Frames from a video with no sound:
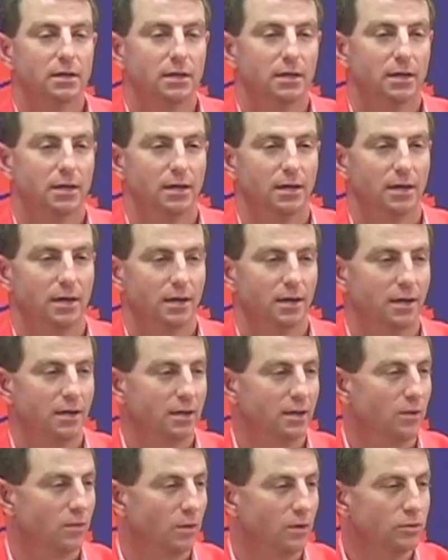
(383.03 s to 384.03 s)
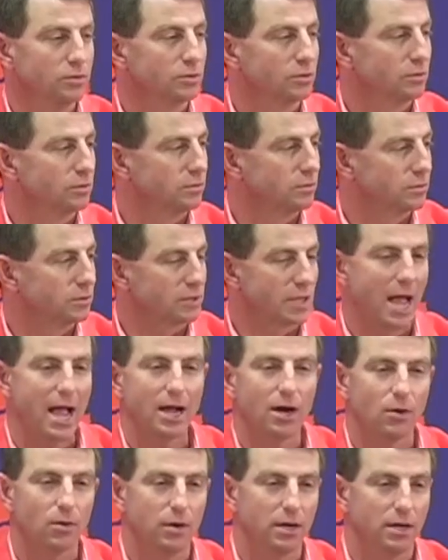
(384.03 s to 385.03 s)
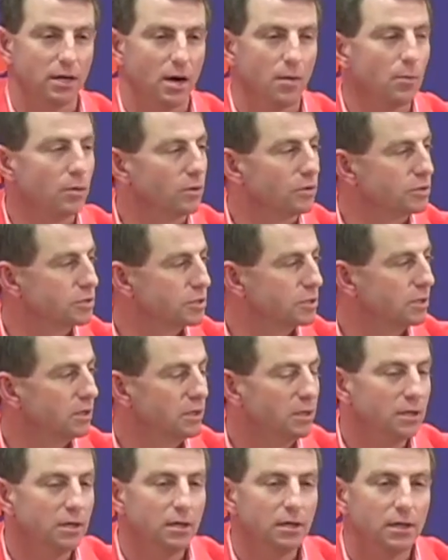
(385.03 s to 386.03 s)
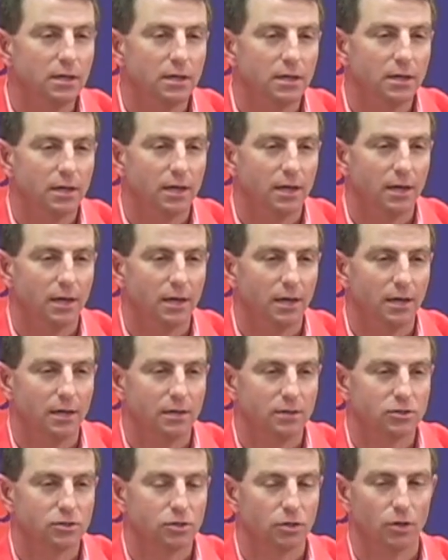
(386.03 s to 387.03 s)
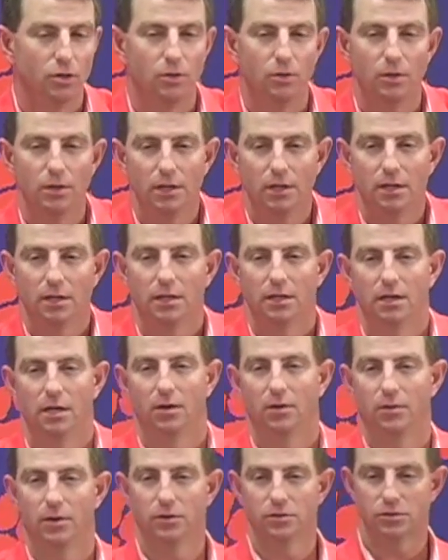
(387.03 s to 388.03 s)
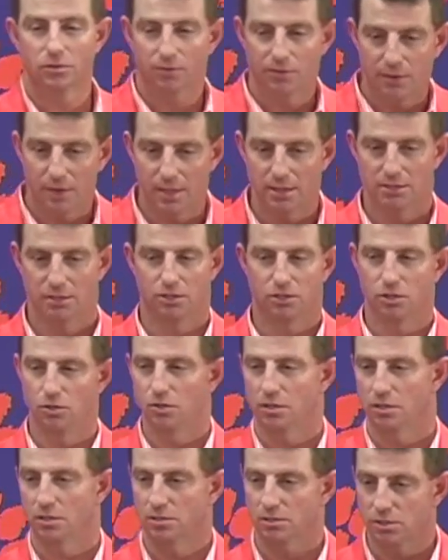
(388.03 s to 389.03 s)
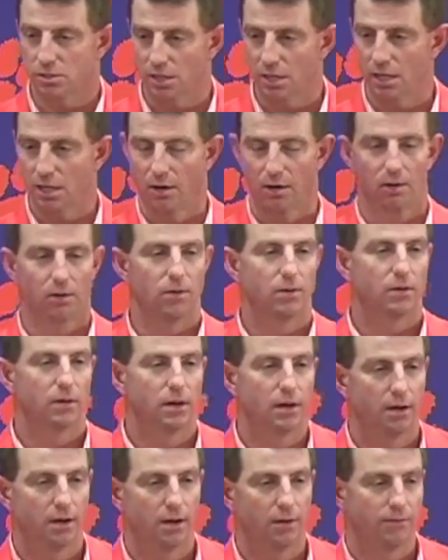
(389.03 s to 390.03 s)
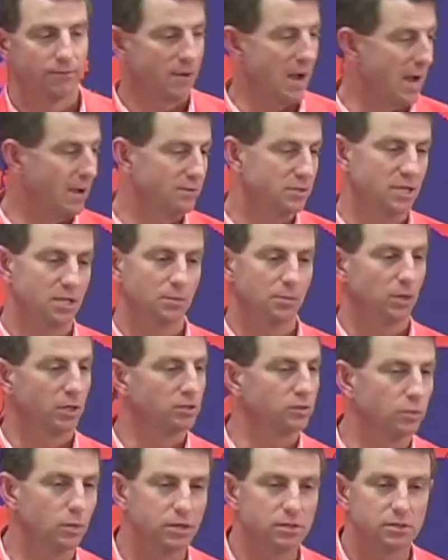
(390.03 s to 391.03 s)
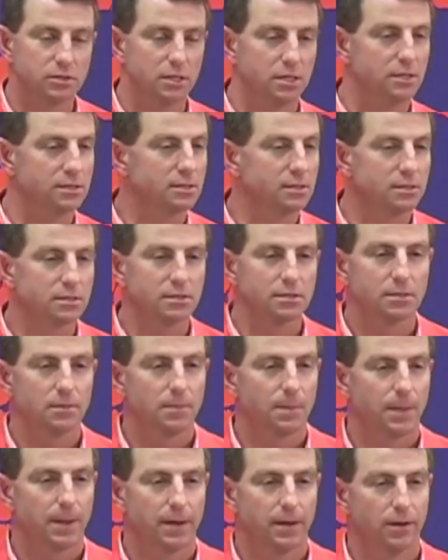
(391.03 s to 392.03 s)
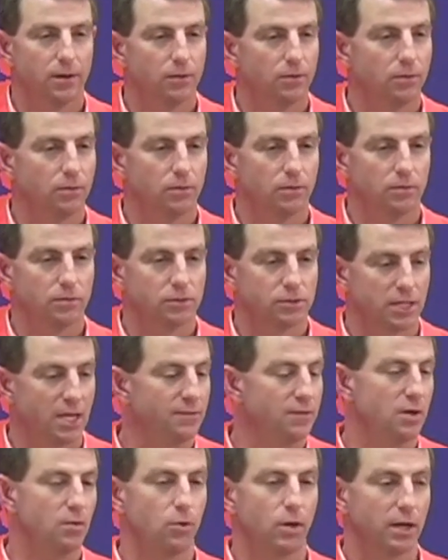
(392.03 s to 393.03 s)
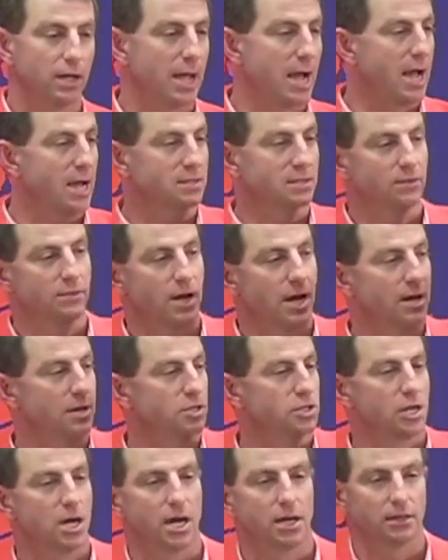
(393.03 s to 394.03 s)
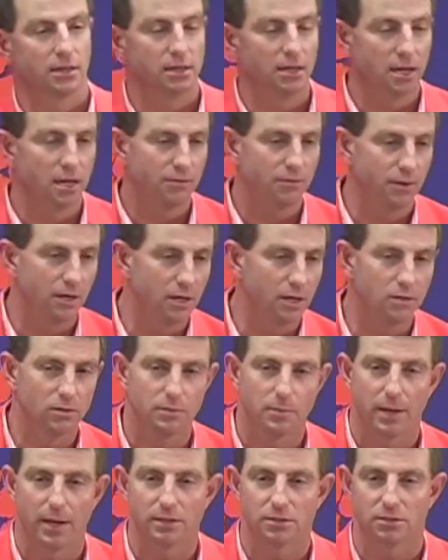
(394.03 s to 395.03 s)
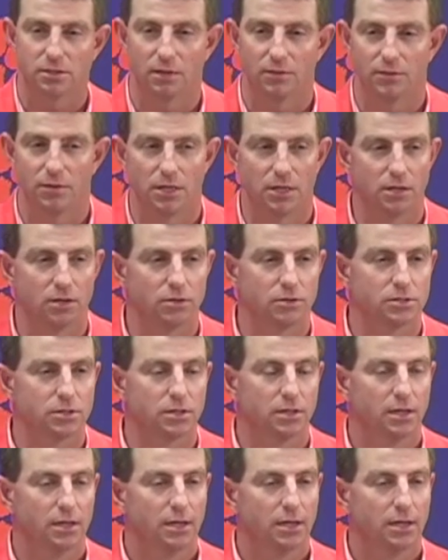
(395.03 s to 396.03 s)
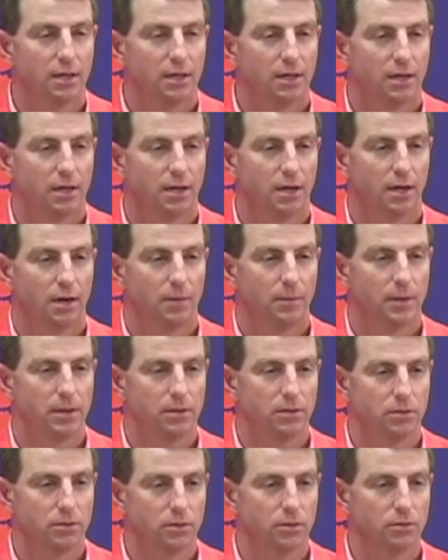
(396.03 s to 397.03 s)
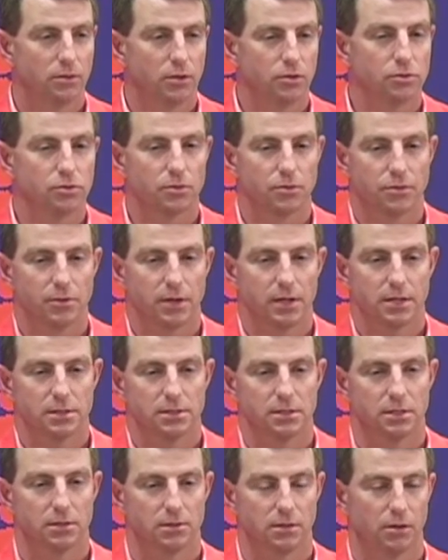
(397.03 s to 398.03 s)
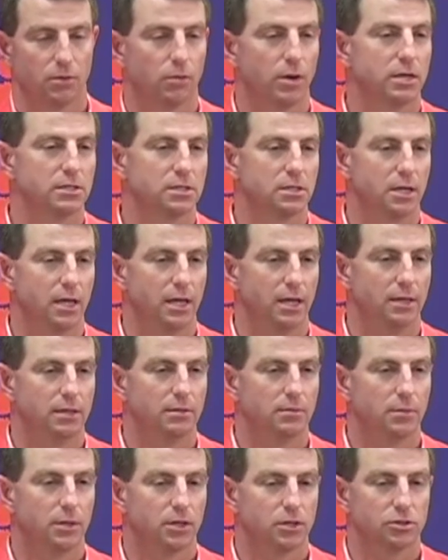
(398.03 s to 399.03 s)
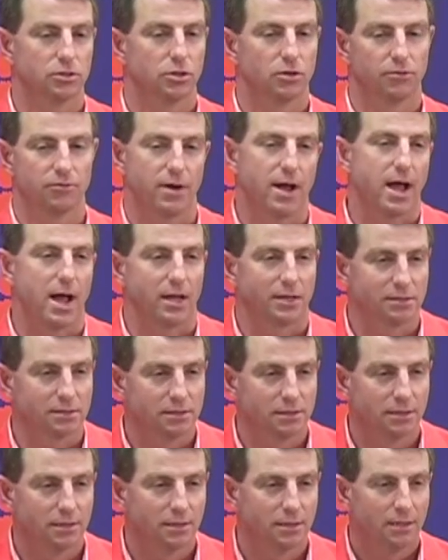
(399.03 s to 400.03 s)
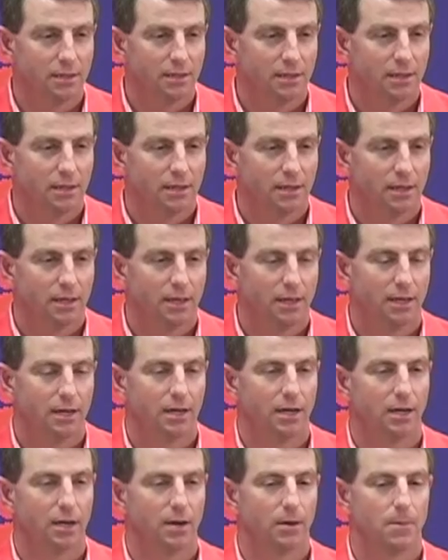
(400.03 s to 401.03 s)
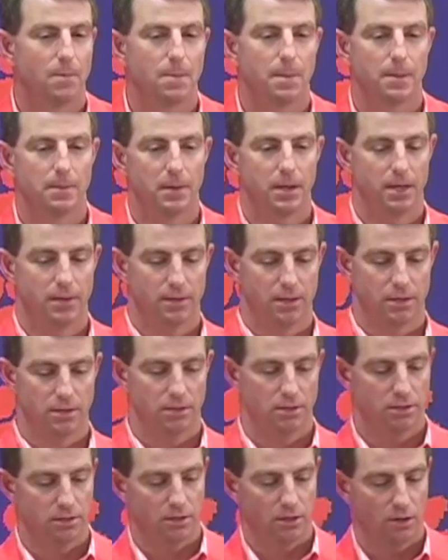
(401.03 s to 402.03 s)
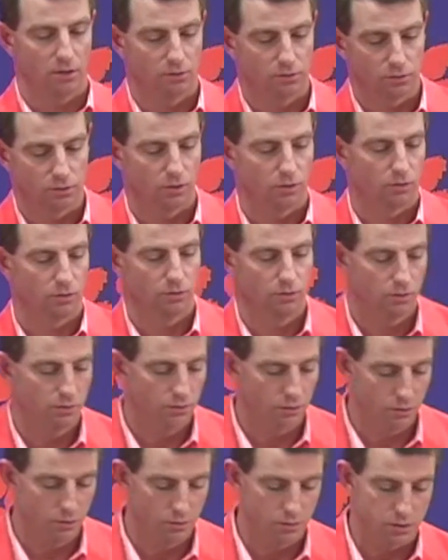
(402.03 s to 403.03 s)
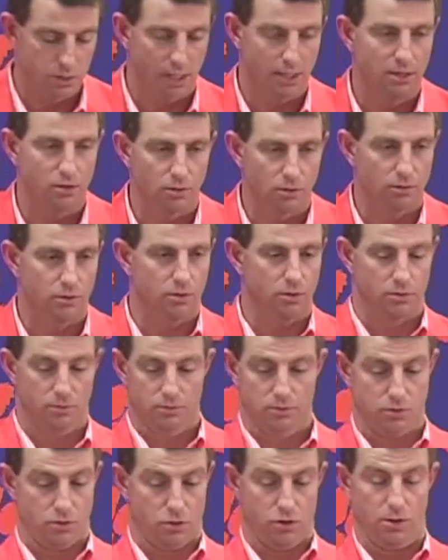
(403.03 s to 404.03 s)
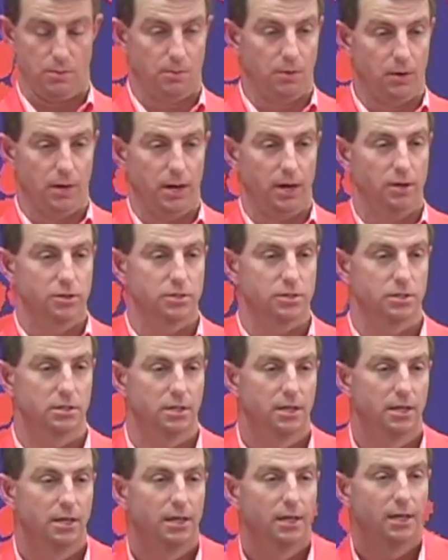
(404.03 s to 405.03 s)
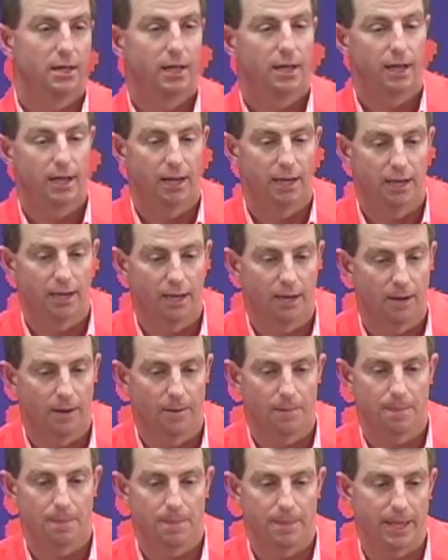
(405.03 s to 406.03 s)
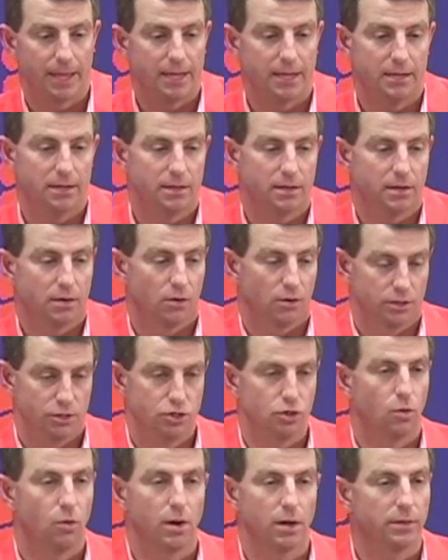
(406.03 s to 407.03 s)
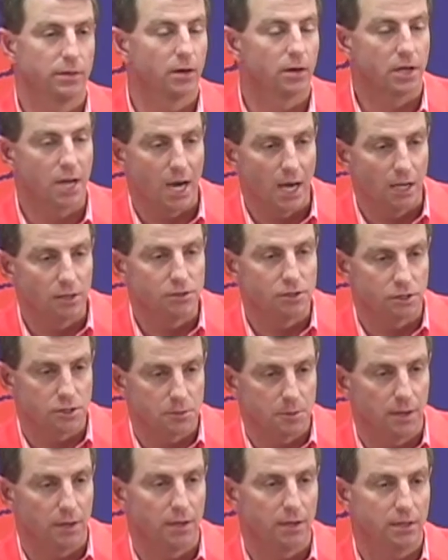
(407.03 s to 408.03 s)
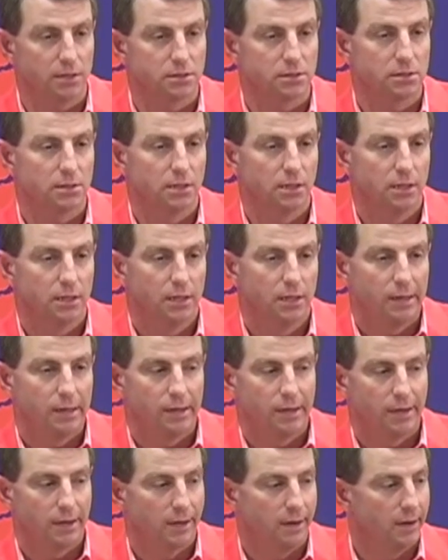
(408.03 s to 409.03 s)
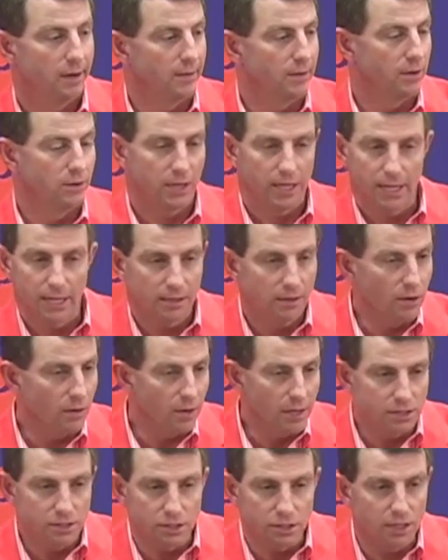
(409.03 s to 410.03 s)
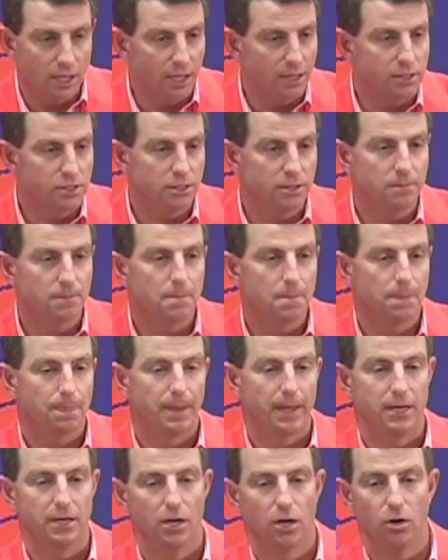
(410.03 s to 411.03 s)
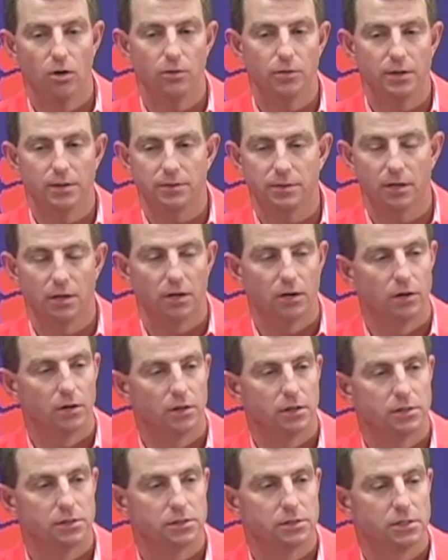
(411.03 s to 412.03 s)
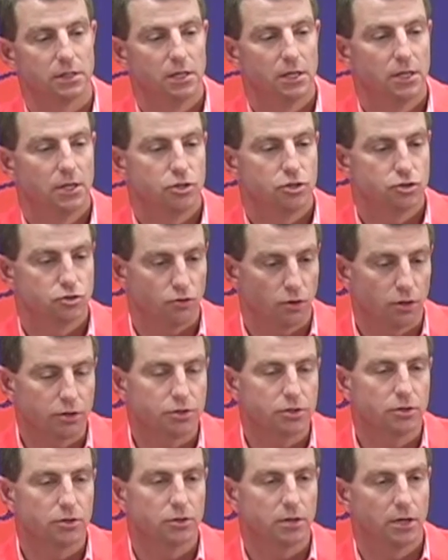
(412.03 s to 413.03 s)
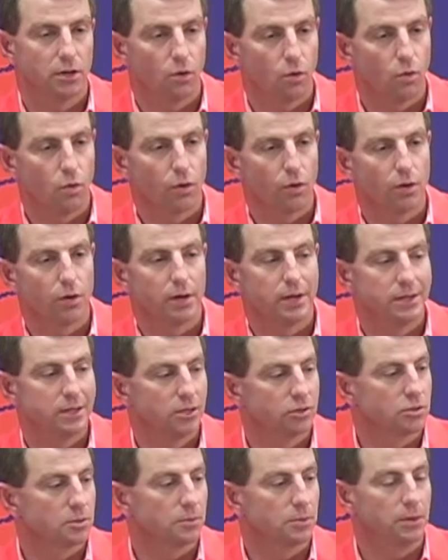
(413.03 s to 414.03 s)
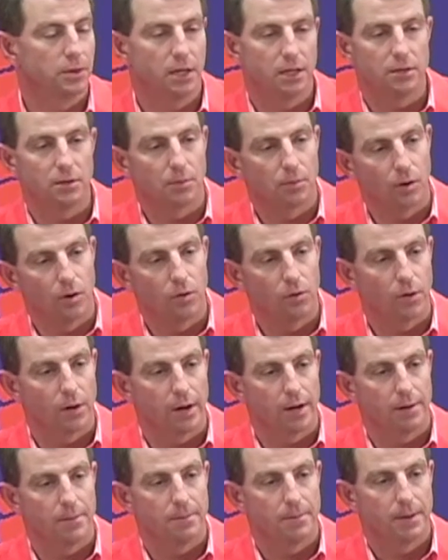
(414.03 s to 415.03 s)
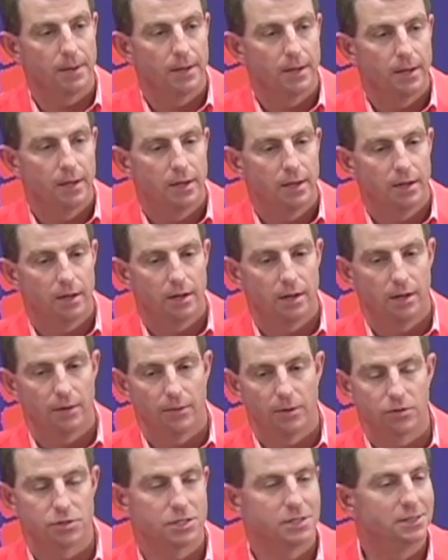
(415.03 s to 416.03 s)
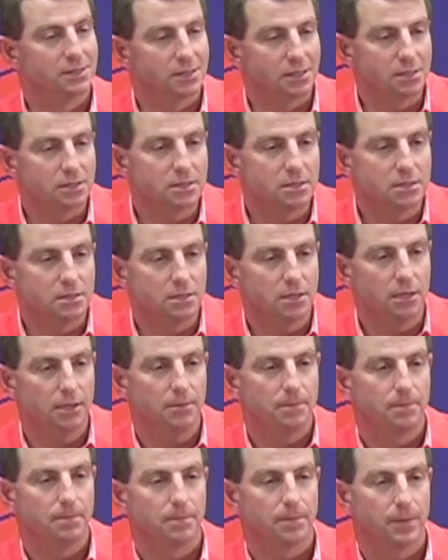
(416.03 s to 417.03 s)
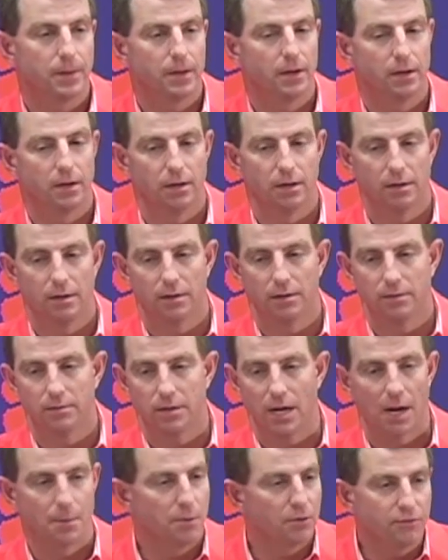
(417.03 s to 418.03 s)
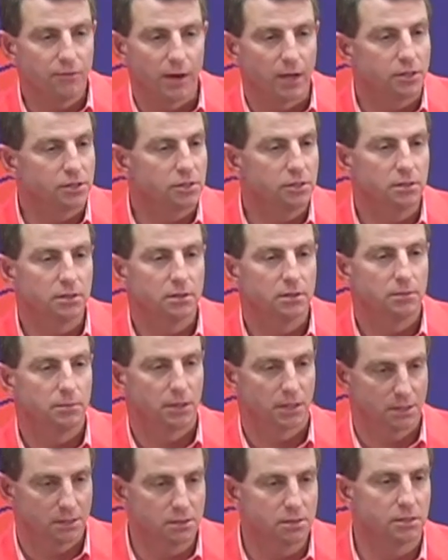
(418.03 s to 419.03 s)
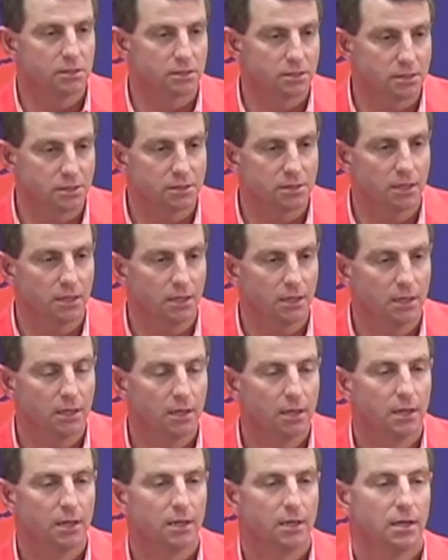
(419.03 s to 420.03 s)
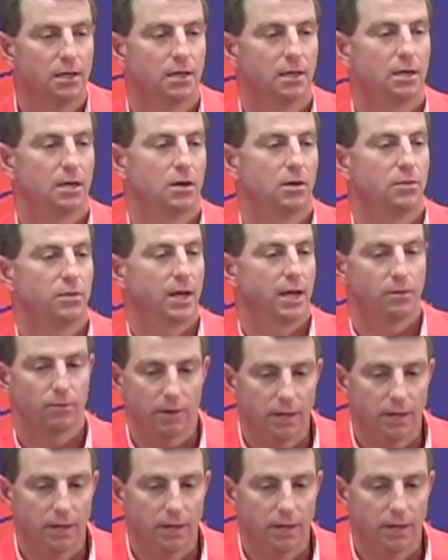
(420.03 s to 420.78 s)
Those are staggering numbers. Those are things that you can sell. 5-10-plus win seasons. You know, 71 guys have gotten a shot at the NFL in the past 7 years. Those are things that resonate because they're facts. And then you take your current players and they are enjoying their college experience. They're getting their education. They know that there is structure and order and discipline in the program. There's consistency, not perfection, but consistency. You know, that